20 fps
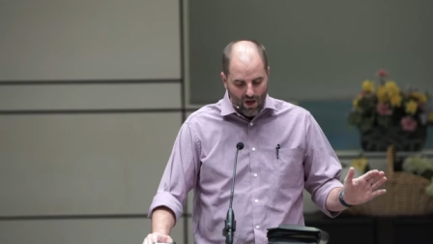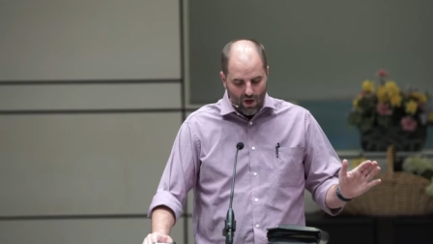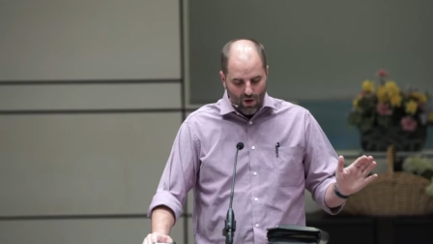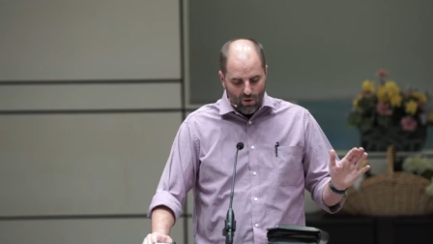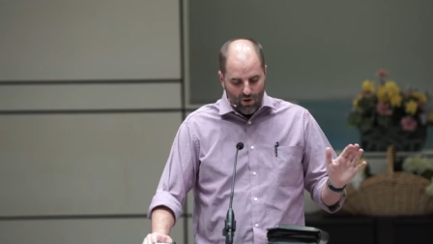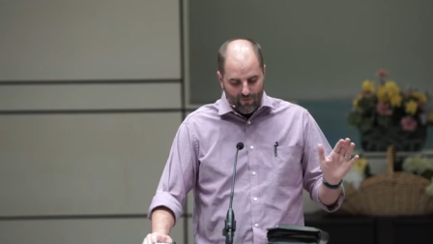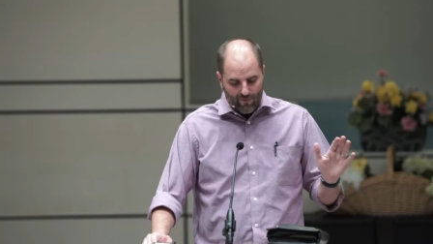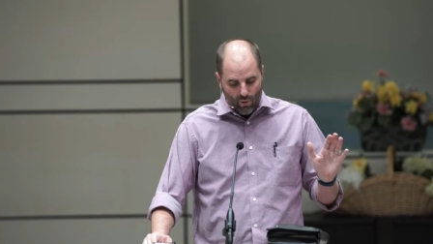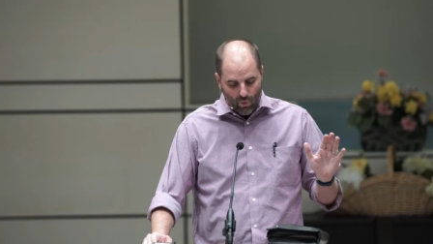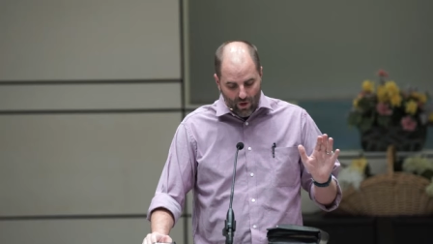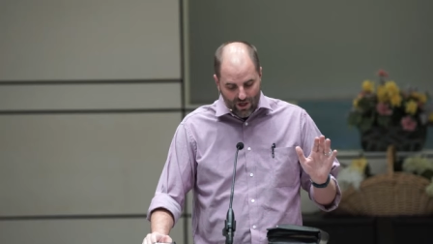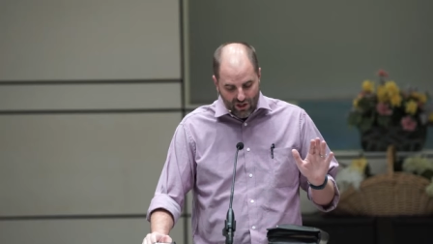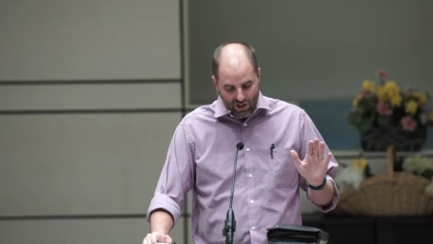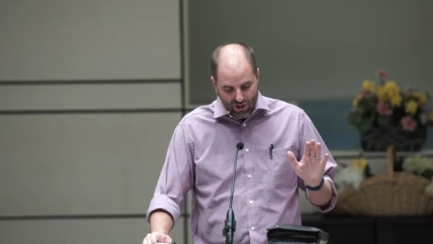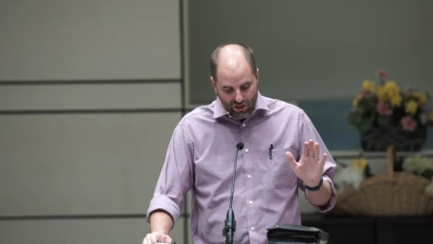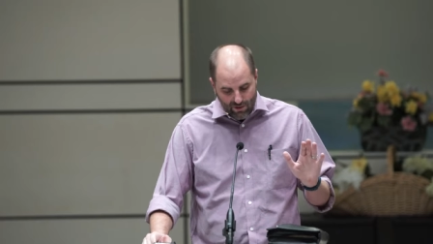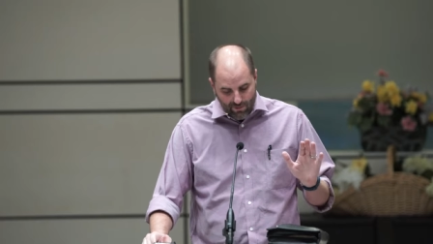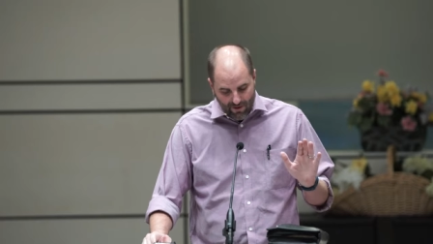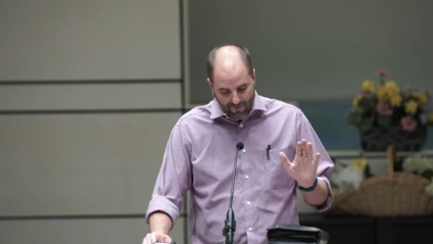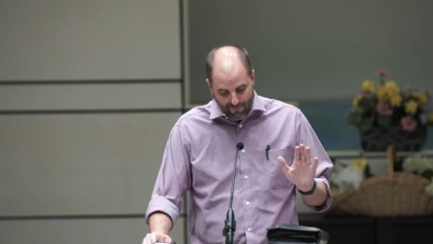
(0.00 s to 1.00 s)
Whoever
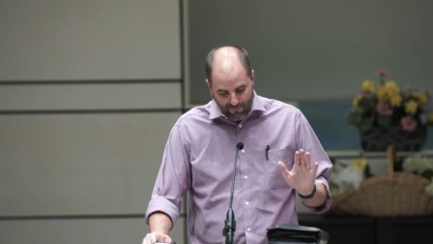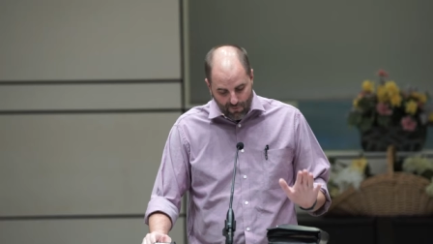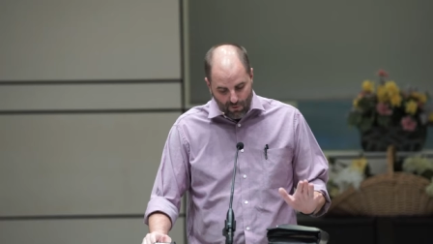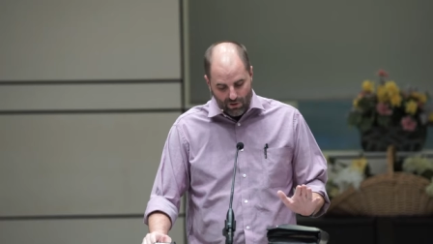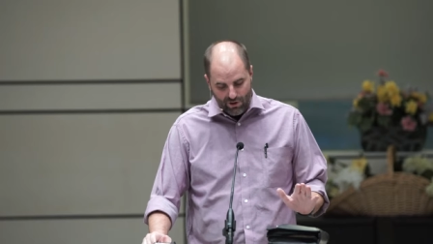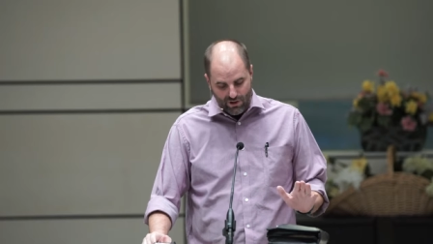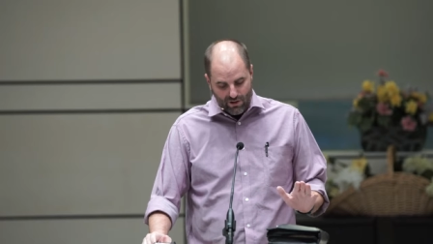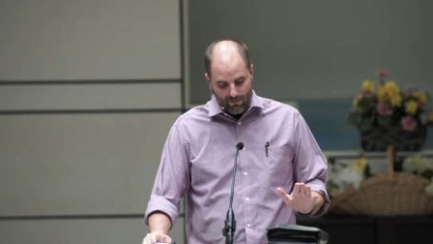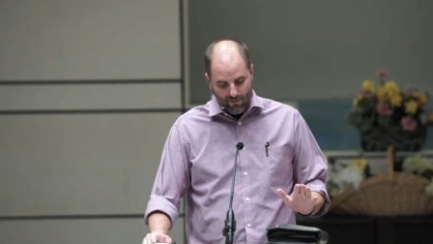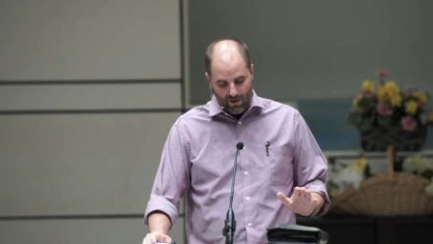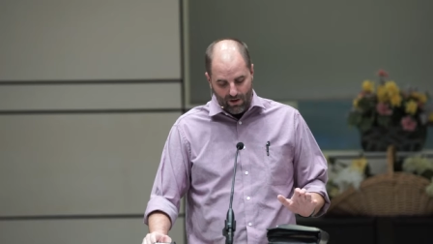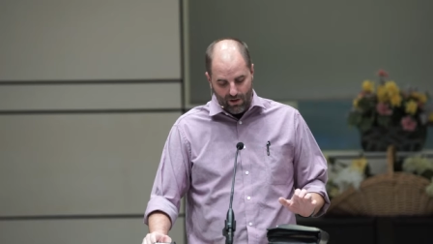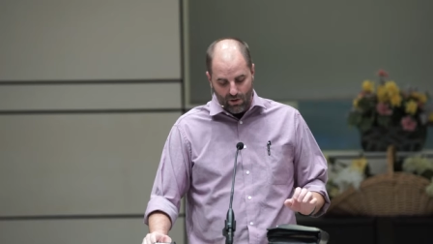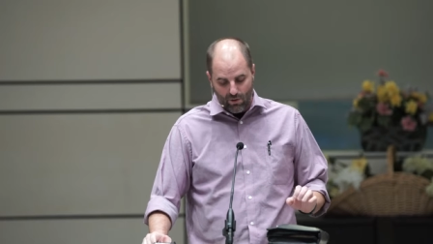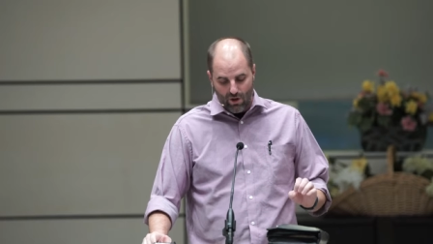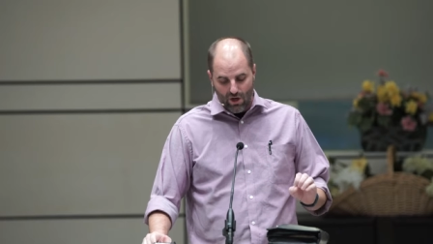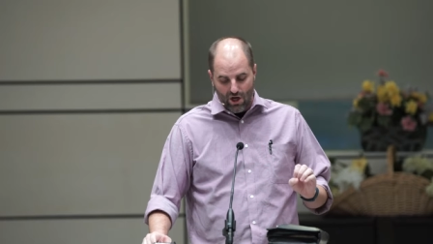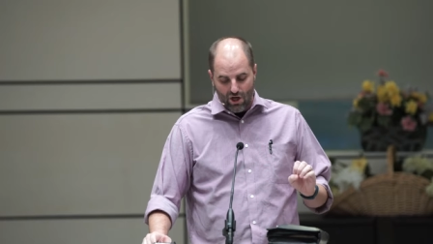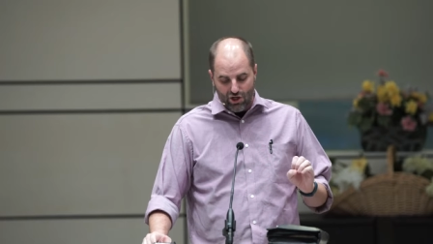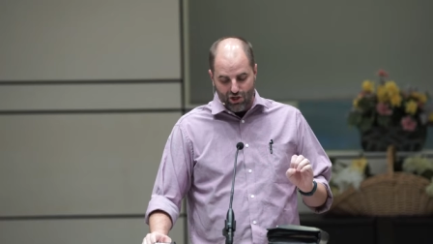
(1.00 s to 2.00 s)
wishes to be first among you
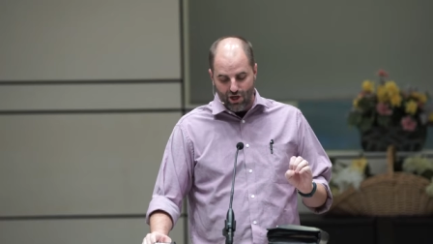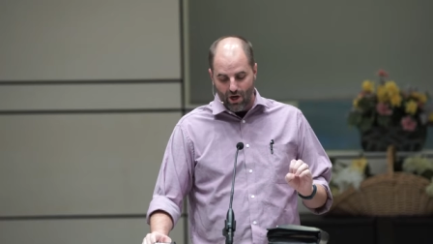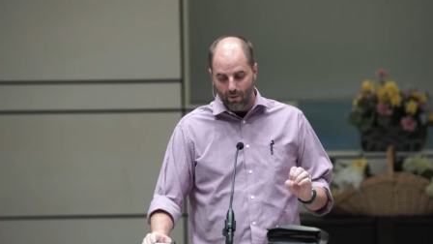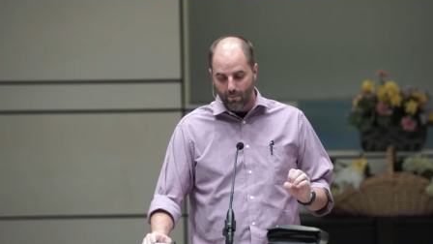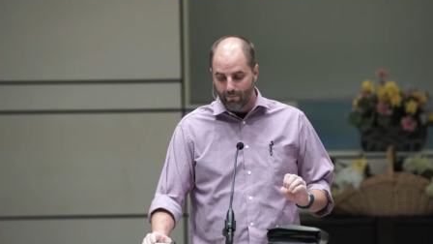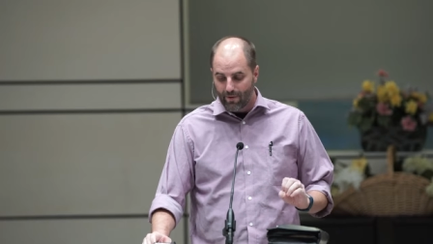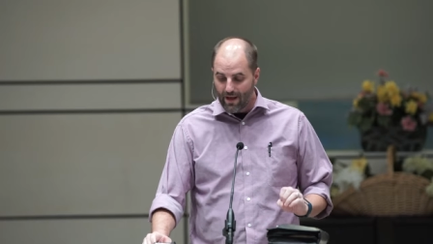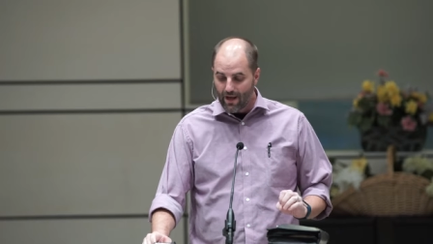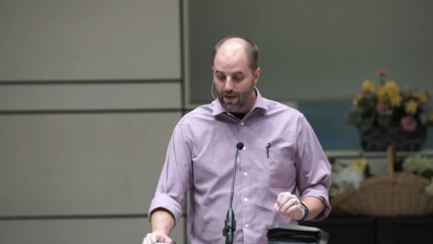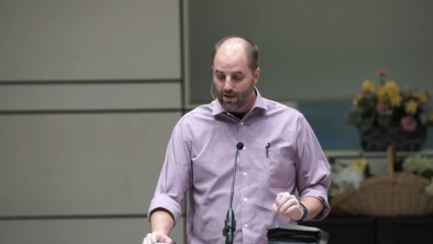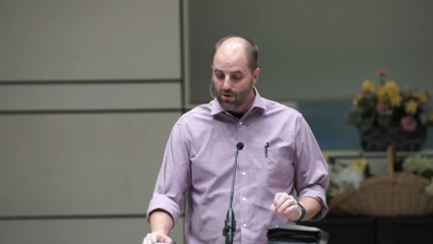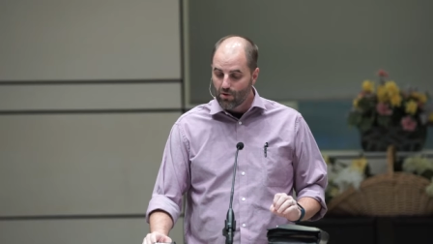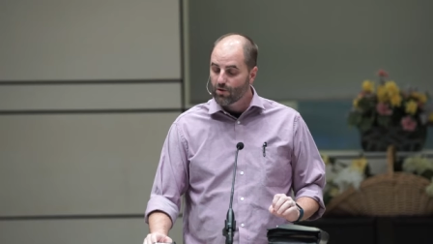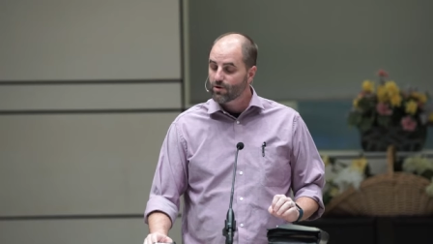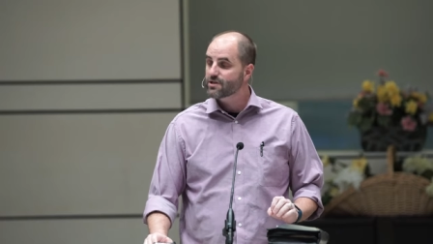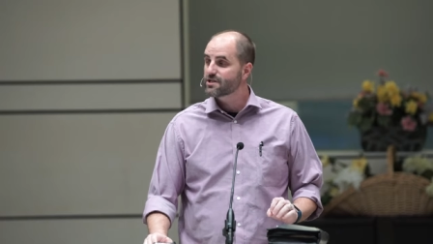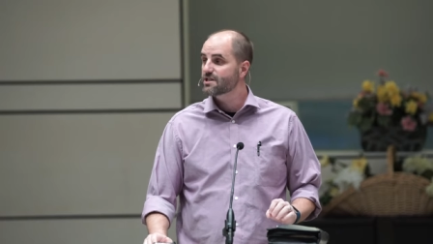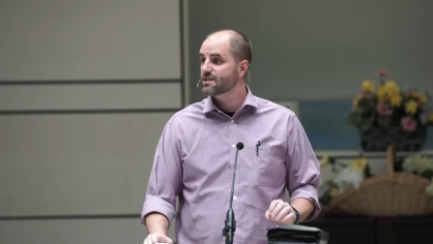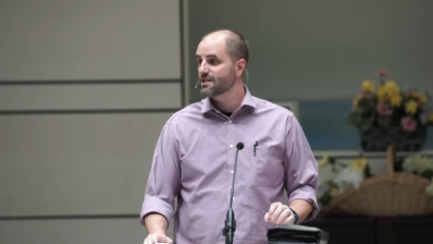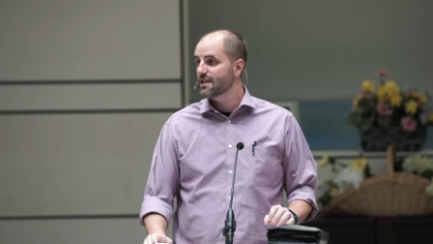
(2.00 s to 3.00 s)
shall be your
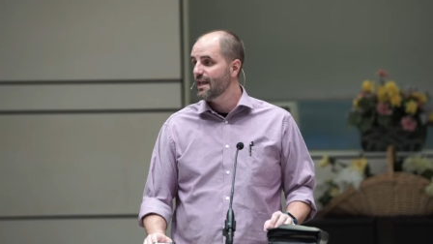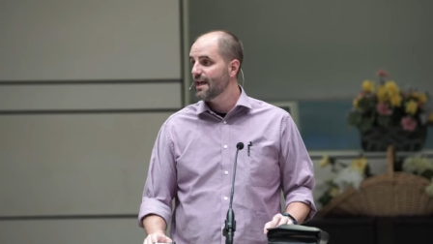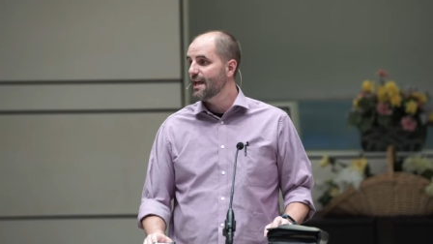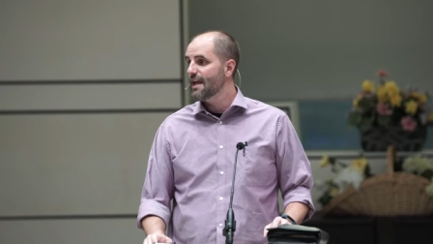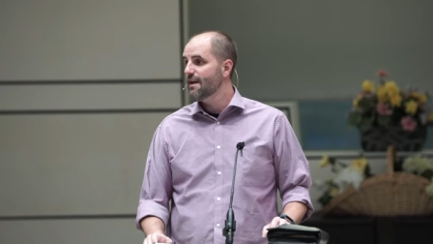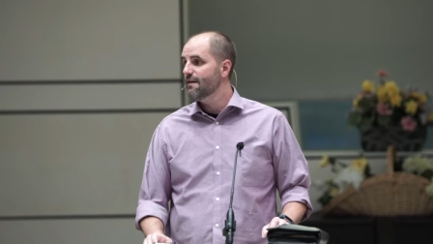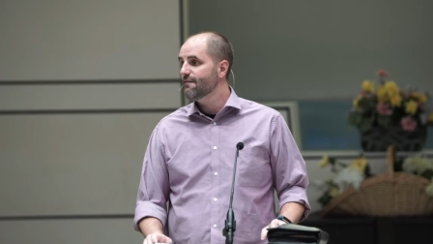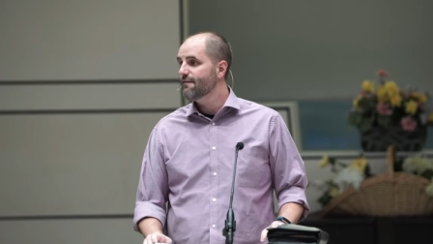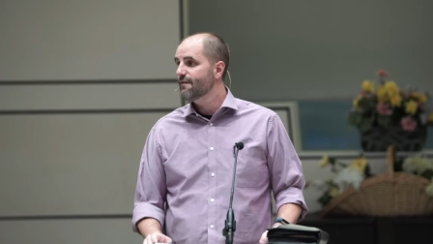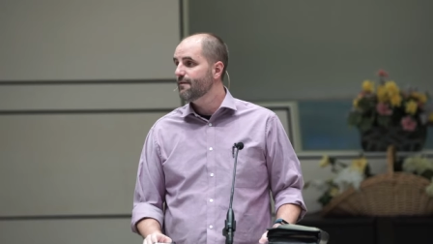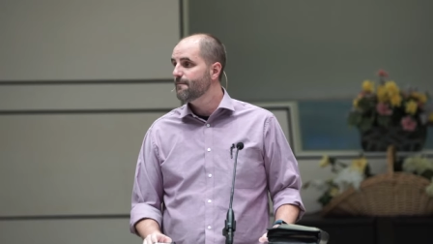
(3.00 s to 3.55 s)
slave.